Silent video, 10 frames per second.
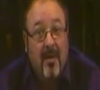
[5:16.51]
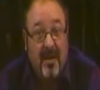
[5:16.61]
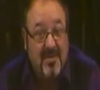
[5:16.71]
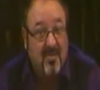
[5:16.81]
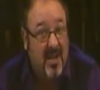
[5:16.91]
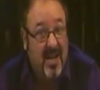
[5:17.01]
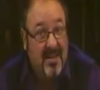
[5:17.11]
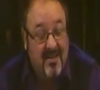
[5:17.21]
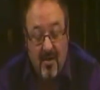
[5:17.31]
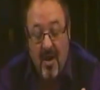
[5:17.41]
And that's what you
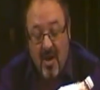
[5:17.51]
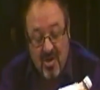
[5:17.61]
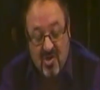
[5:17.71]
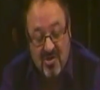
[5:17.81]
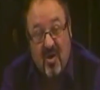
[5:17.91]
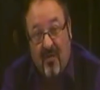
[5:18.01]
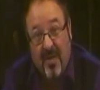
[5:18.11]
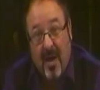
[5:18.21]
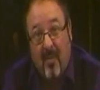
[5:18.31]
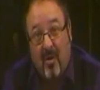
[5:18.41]
need to do. Just
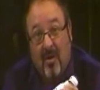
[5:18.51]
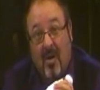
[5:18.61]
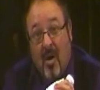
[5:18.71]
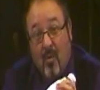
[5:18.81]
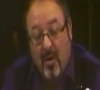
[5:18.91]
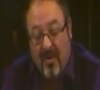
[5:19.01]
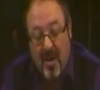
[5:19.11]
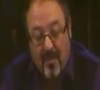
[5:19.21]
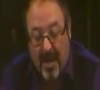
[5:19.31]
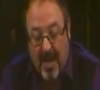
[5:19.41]
cover that bottle with
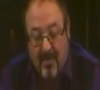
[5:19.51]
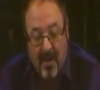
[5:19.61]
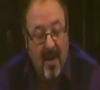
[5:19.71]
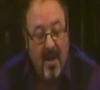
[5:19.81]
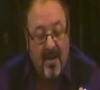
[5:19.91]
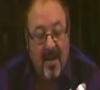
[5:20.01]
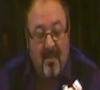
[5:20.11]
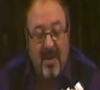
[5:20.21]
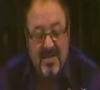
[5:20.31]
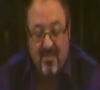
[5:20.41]
paper.
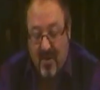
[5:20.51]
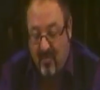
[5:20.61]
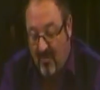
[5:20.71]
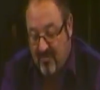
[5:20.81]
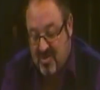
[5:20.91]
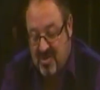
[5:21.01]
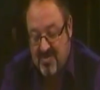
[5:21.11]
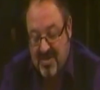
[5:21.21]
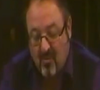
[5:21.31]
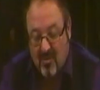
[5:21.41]
Now the piece of paper I've just
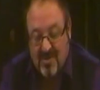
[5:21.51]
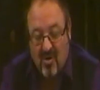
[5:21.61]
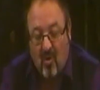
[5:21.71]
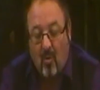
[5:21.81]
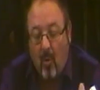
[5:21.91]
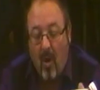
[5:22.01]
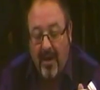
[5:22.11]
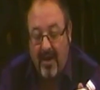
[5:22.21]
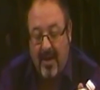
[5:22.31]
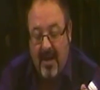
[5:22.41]
used wasn't
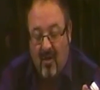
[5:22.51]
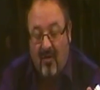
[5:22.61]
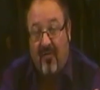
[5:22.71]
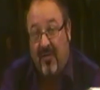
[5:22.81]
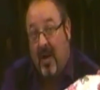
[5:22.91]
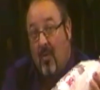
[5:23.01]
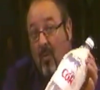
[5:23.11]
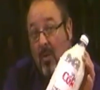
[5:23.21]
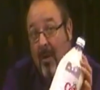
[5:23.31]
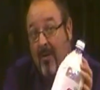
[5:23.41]
quite enough to go
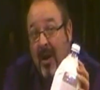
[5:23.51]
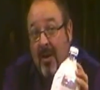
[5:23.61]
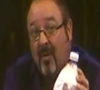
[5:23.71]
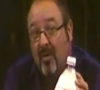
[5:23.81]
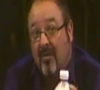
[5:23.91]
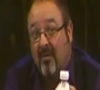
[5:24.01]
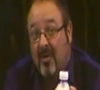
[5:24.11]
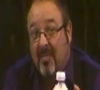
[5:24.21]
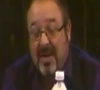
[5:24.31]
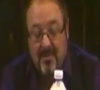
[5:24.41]
all the way around the bottle. I've
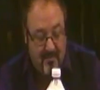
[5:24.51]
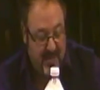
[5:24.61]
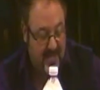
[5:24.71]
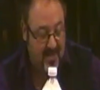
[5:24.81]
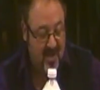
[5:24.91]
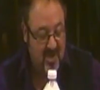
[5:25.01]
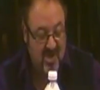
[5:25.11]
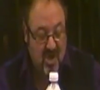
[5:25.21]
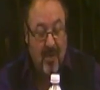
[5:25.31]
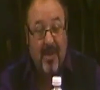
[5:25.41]
got a bit bit
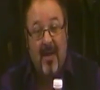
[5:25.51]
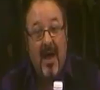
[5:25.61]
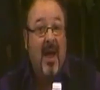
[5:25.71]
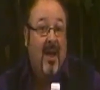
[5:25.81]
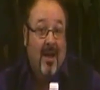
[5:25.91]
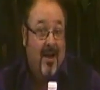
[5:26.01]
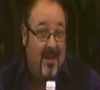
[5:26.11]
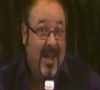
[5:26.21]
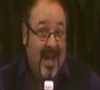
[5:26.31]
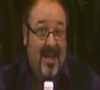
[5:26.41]
showing there.
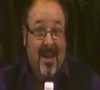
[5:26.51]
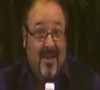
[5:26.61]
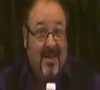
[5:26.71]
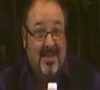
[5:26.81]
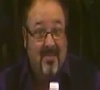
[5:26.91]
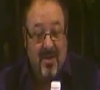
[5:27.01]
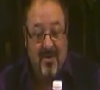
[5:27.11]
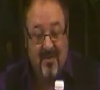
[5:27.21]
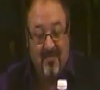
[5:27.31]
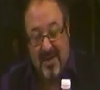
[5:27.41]
And again, that's the
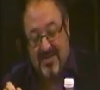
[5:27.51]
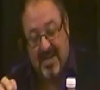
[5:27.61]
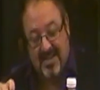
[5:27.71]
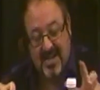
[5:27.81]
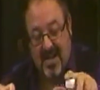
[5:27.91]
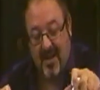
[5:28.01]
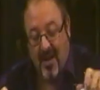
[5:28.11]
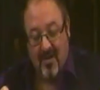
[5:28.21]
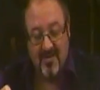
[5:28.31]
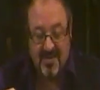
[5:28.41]
beauty of masking
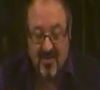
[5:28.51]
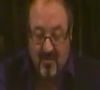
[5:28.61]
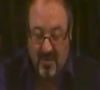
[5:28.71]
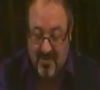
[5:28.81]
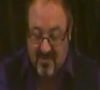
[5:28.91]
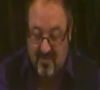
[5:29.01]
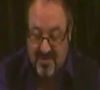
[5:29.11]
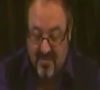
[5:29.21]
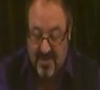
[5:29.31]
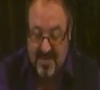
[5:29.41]
tape. There's a couple of
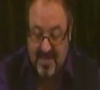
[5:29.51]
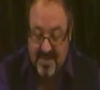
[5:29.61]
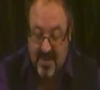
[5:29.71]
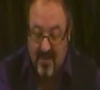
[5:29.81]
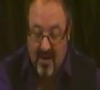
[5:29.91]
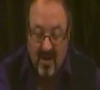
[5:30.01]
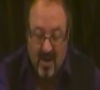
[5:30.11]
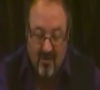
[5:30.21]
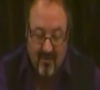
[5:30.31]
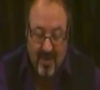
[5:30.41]
strips of masking tape
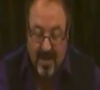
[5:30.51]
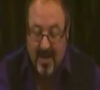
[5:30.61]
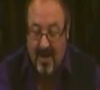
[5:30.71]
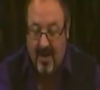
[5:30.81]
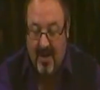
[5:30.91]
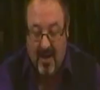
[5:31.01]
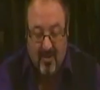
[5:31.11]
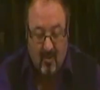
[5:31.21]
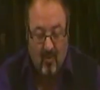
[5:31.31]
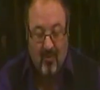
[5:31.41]
over that.
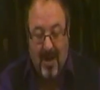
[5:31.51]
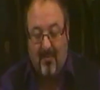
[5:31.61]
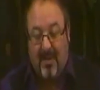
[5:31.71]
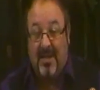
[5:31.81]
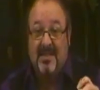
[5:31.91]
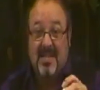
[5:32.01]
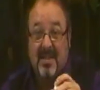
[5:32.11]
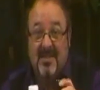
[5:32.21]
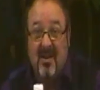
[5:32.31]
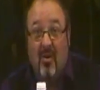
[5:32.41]
And all that
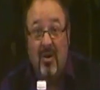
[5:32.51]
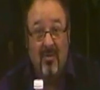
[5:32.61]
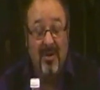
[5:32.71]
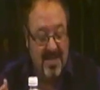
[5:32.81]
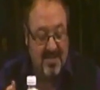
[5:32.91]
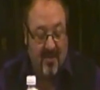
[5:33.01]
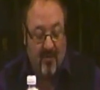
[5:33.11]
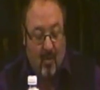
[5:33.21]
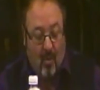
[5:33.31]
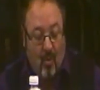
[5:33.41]
plastic is gone. You'll need to
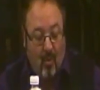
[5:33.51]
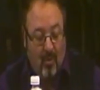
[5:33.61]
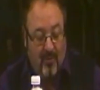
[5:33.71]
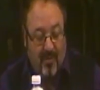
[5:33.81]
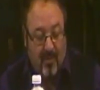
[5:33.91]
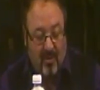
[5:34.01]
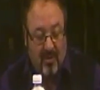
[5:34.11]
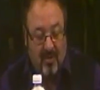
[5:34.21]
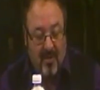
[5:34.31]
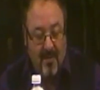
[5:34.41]
cover all of the
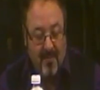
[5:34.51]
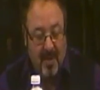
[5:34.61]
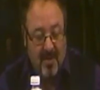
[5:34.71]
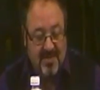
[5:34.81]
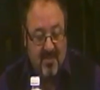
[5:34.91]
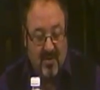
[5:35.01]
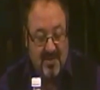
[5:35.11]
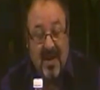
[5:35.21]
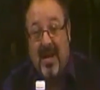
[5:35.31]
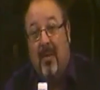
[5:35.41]
bottle because the
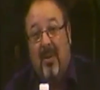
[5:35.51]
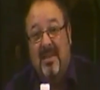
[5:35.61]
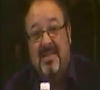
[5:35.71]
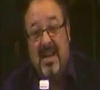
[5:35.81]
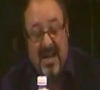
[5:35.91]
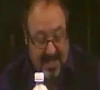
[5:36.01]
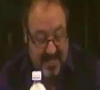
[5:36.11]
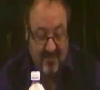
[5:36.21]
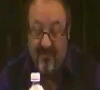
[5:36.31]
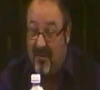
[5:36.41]
bottle's made out of plastic
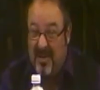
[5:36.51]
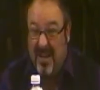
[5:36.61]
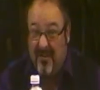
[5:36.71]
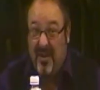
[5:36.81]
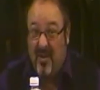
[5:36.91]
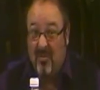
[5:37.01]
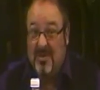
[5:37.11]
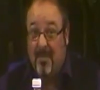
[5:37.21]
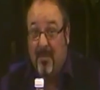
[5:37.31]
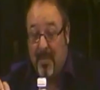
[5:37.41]
and it's very
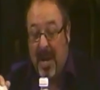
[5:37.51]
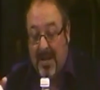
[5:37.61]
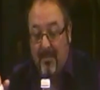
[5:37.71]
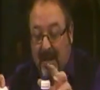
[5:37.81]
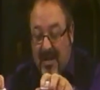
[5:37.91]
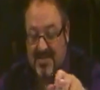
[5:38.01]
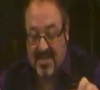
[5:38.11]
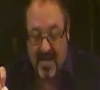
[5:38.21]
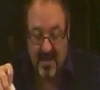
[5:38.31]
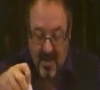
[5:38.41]
difficult to paint
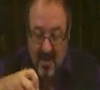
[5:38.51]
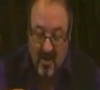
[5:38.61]
plastic.